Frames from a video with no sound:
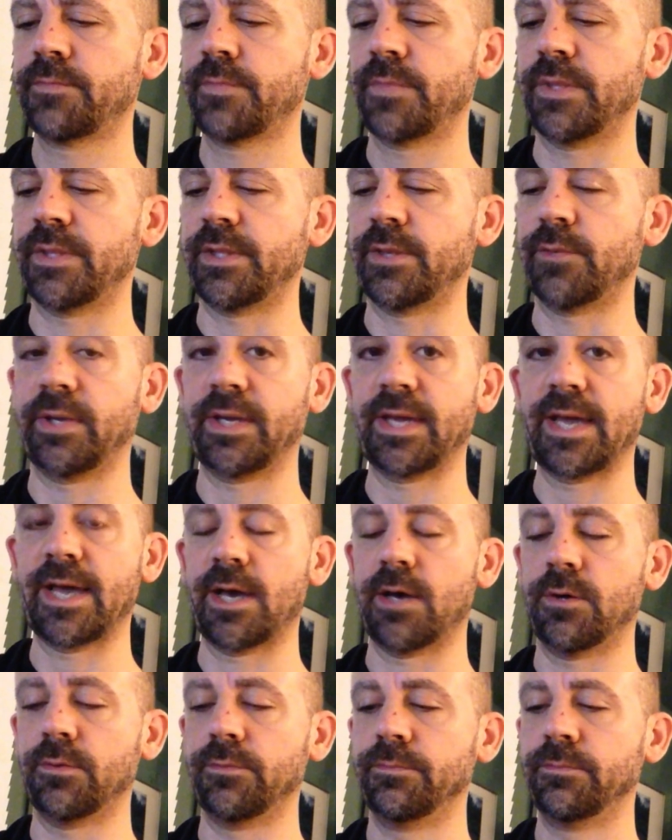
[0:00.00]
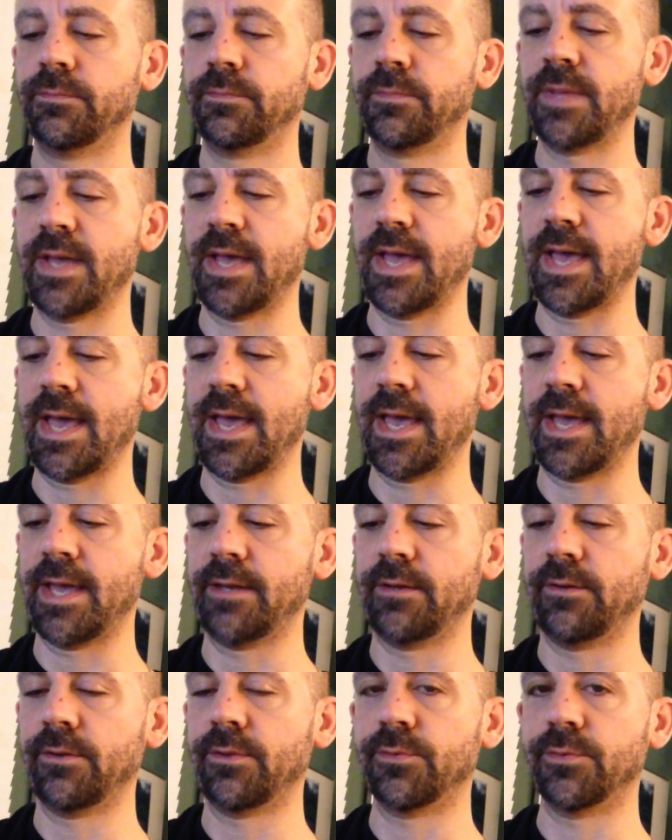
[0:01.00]
and then we count
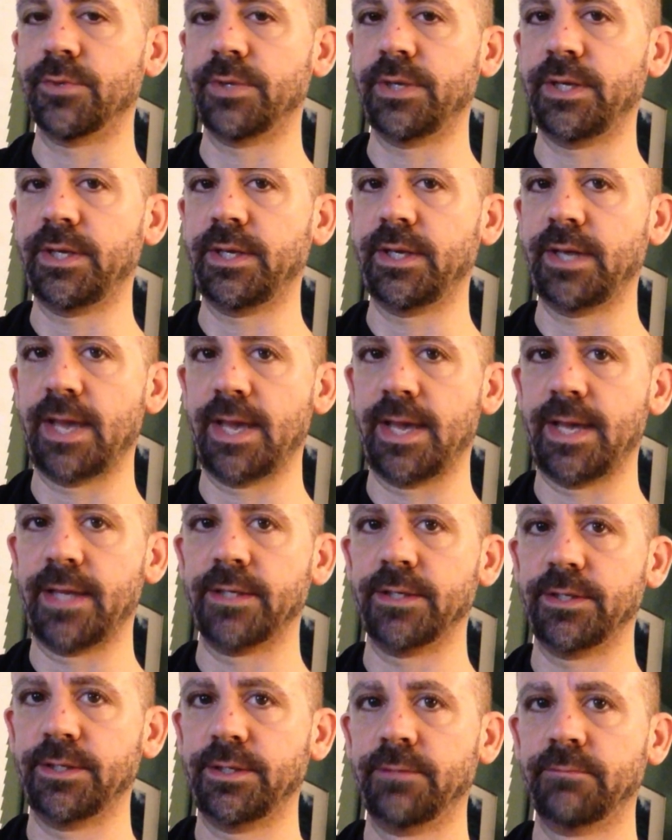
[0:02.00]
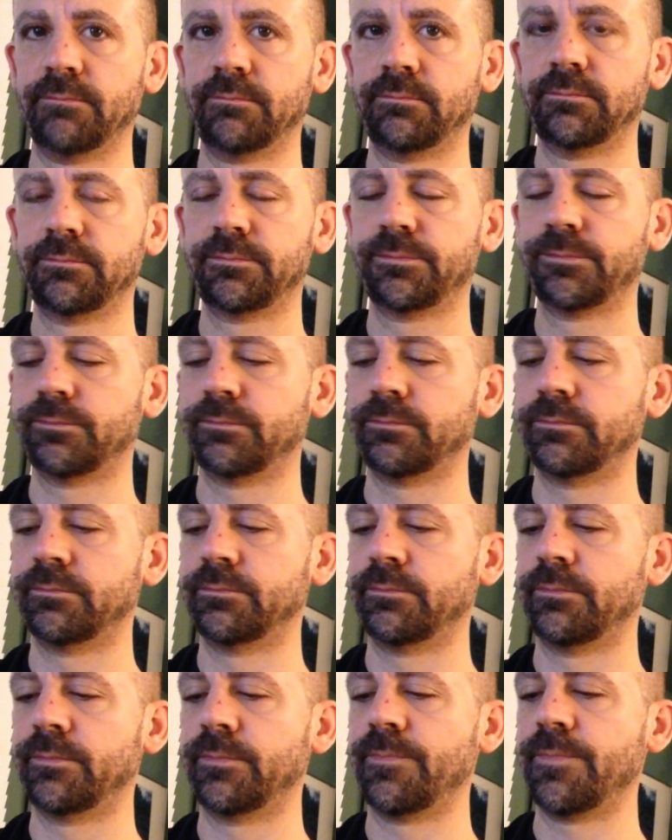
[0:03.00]
and 3 and
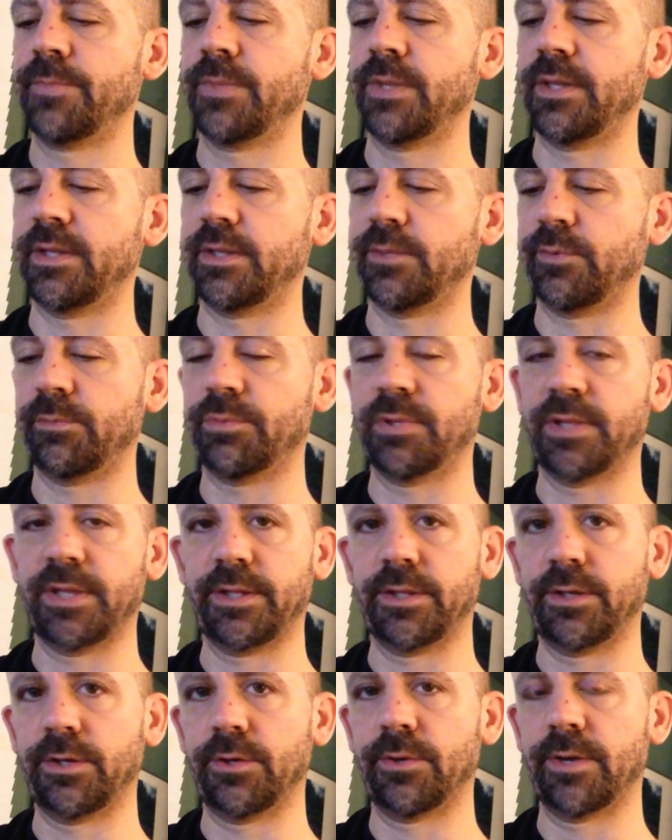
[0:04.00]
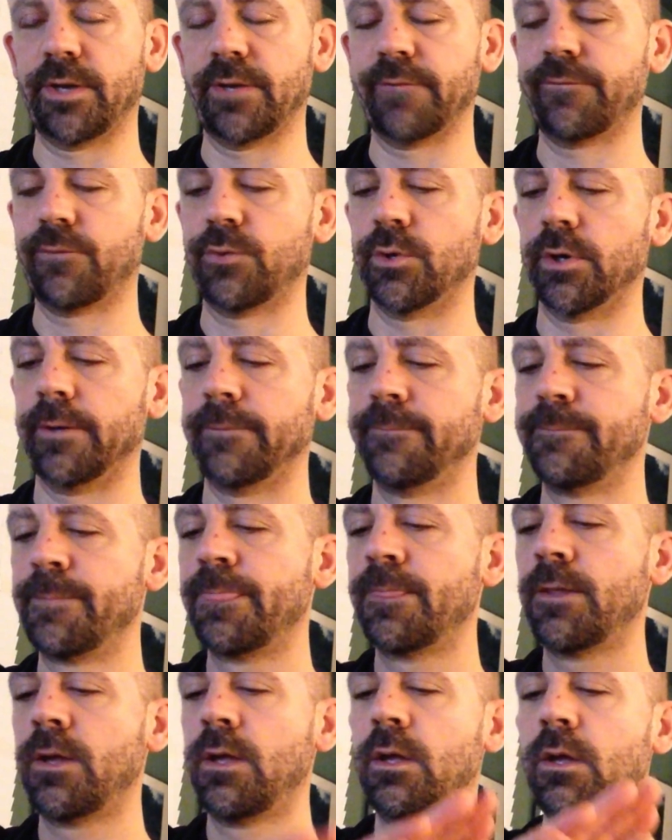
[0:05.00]
then we play the note on 4.
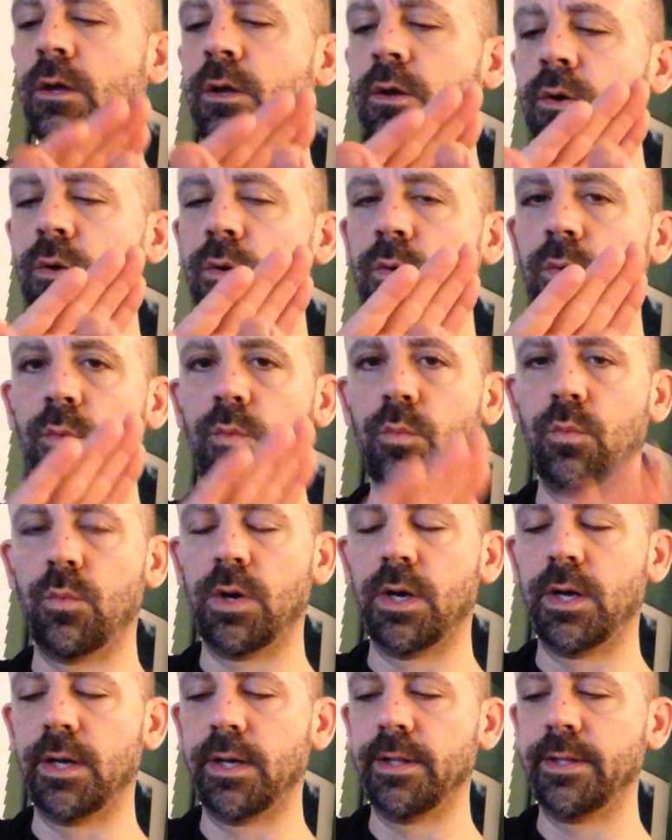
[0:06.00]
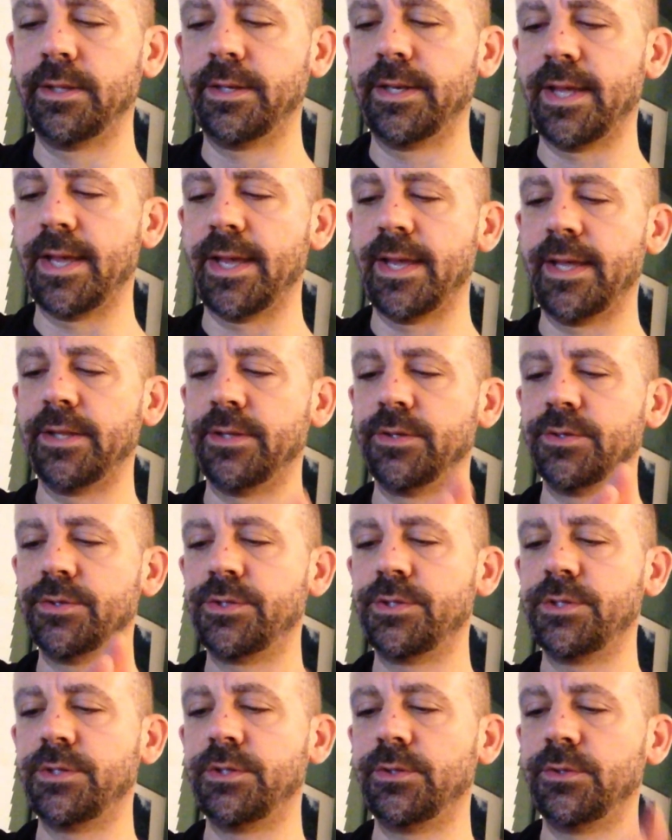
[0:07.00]
1 and
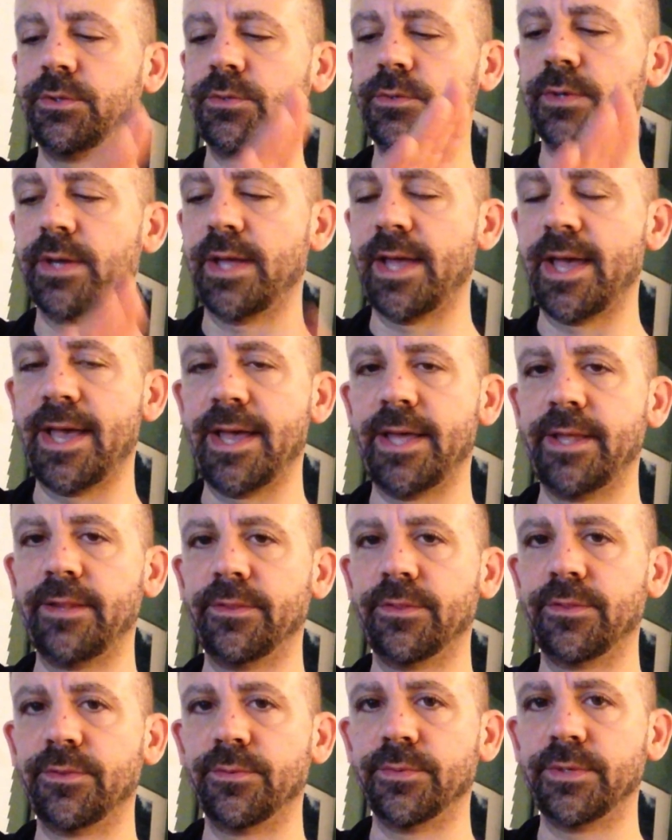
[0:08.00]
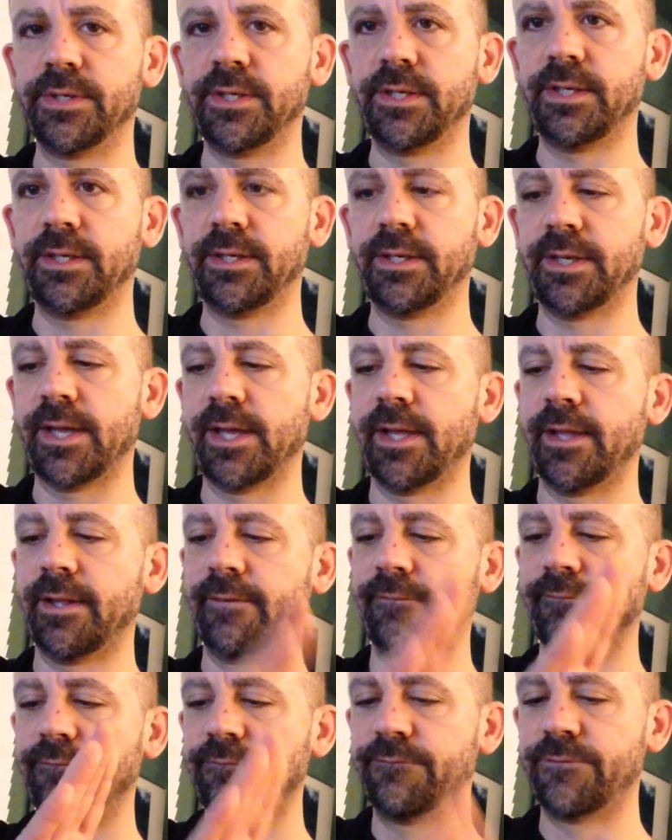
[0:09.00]
2 and 3
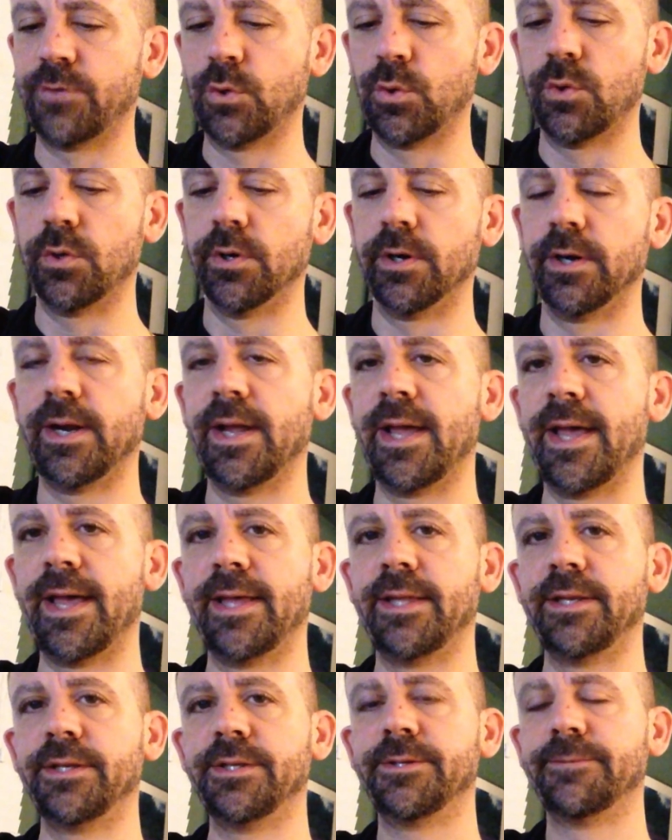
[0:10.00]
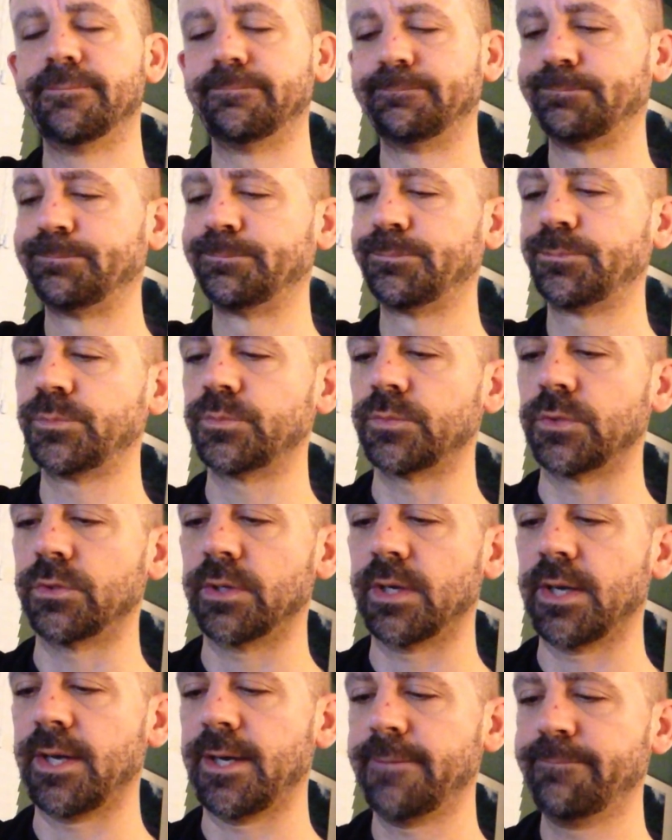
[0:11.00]
and 4 and.
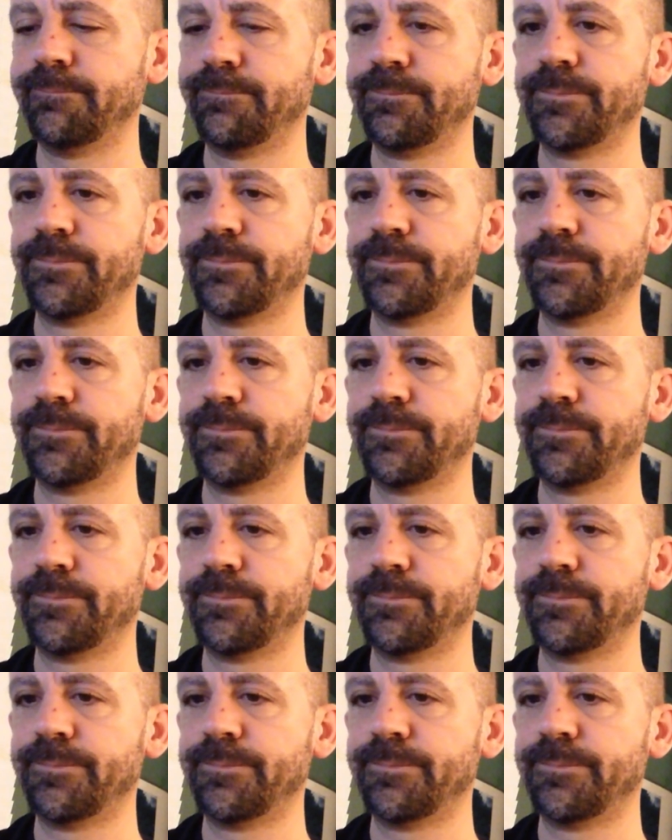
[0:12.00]
Okay?